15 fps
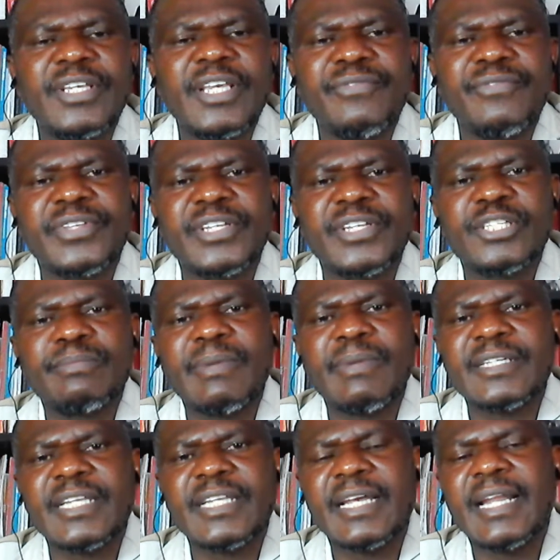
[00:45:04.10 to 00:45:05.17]
evidence
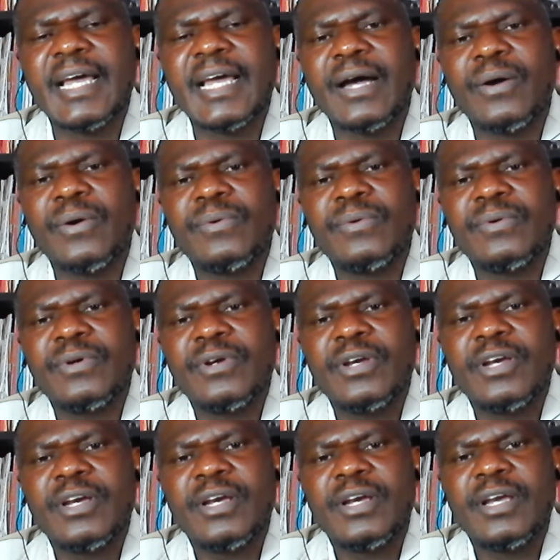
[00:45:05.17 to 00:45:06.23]
must allow
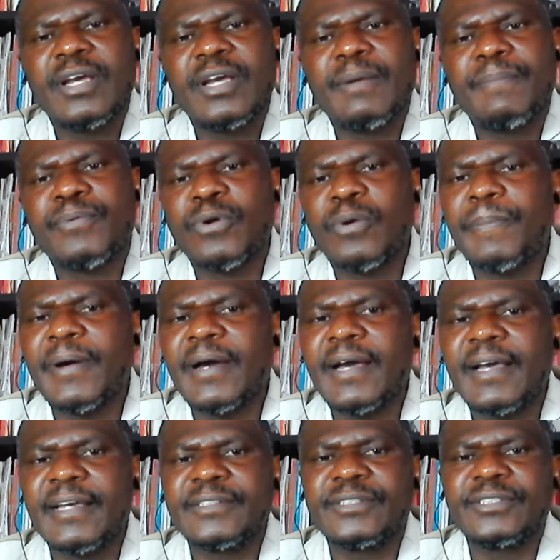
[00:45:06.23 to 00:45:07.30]
a proper
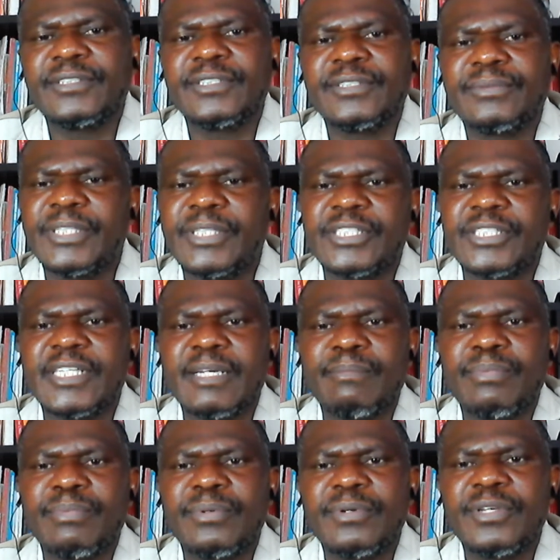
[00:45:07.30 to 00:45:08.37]
and
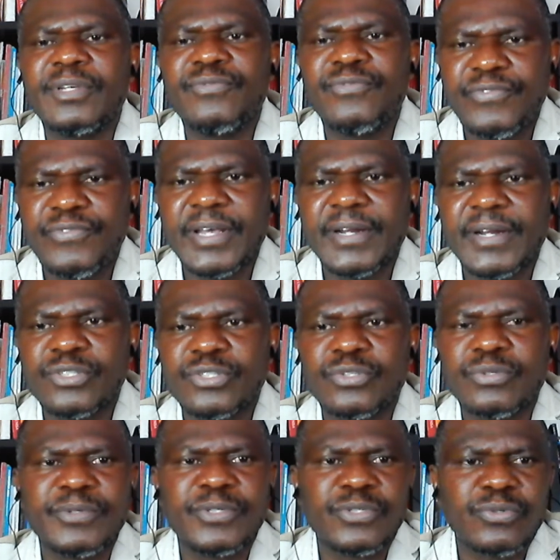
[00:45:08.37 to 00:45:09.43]
reasonable inference to
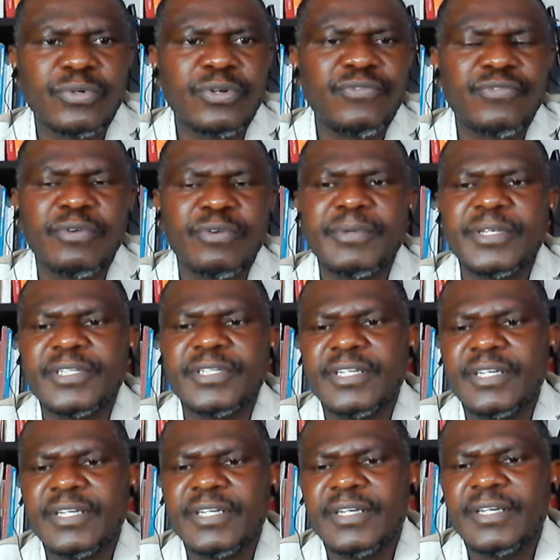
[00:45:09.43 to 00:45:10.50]
be drawn from it.
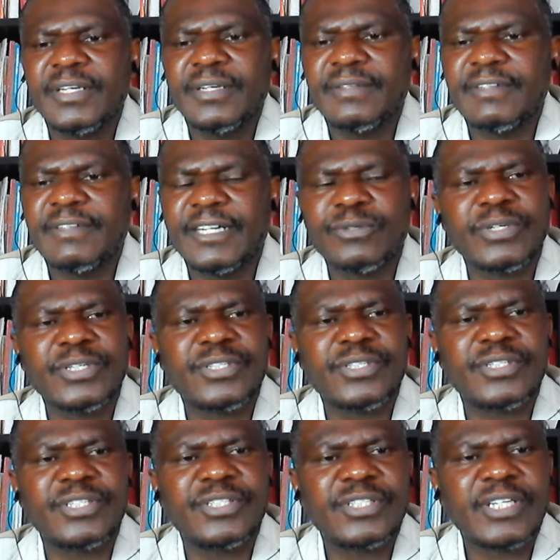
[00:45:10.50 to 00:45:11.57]
That was
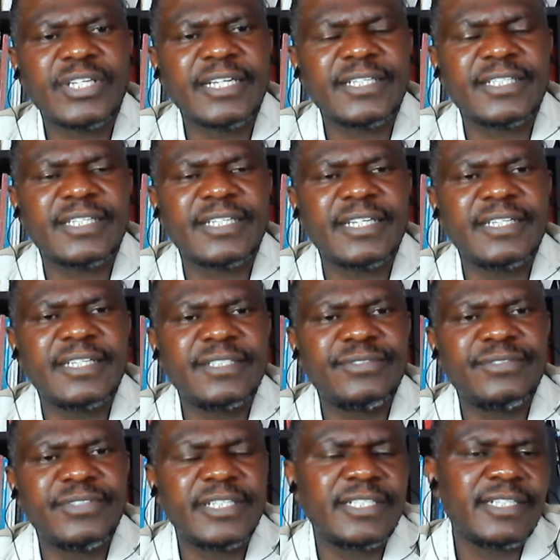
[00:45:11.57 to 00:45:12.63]
discussed and
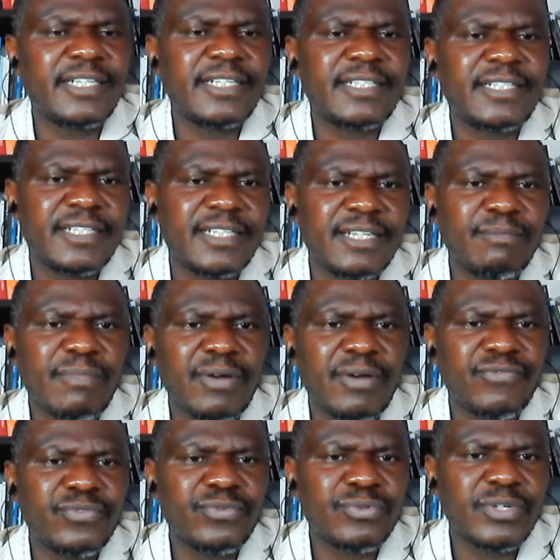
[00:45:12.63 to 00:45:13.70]
ventilated in
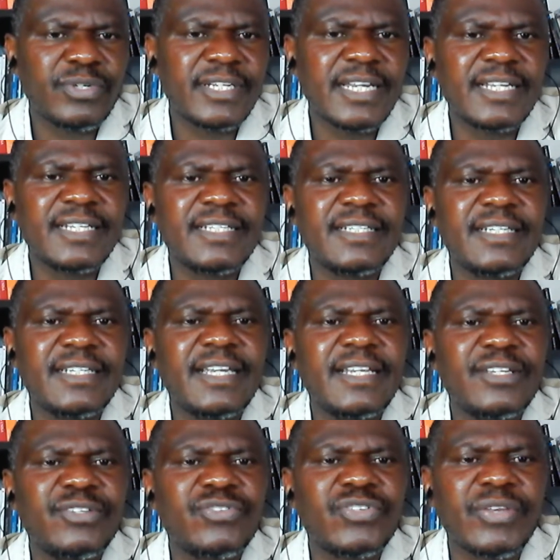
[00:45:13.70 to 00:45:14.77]
Mavuso in
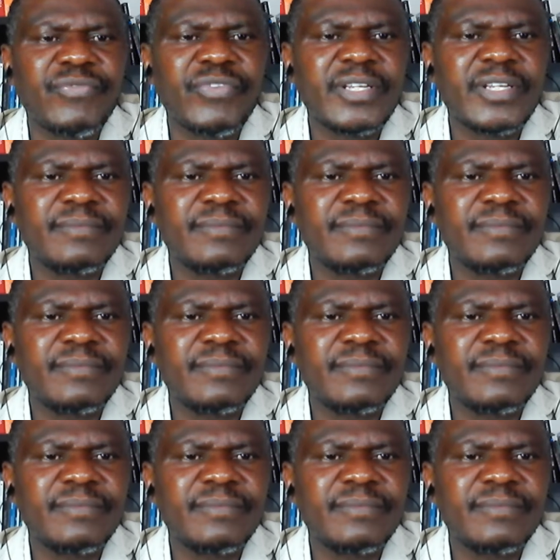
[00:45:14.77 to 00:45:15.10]
1987.